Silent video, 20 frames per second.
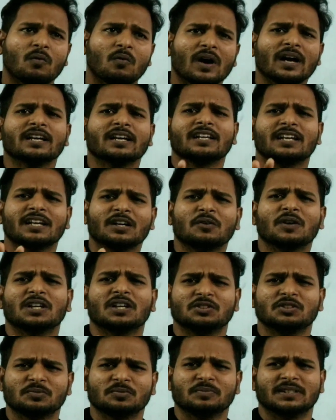Why
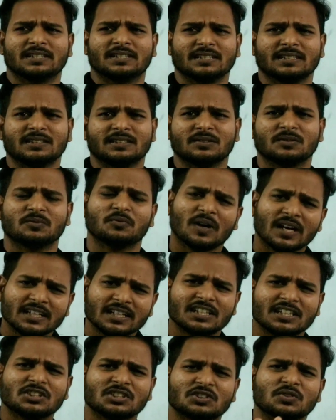irregular geometry?
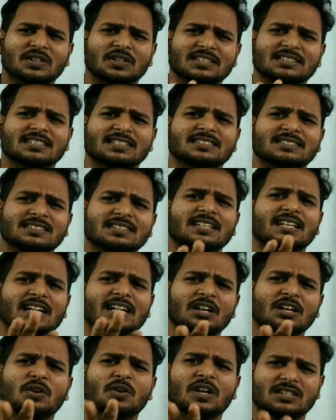Why distortions in a
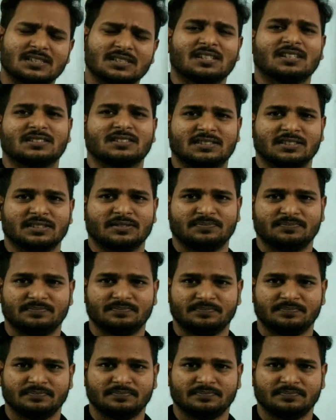regular structure?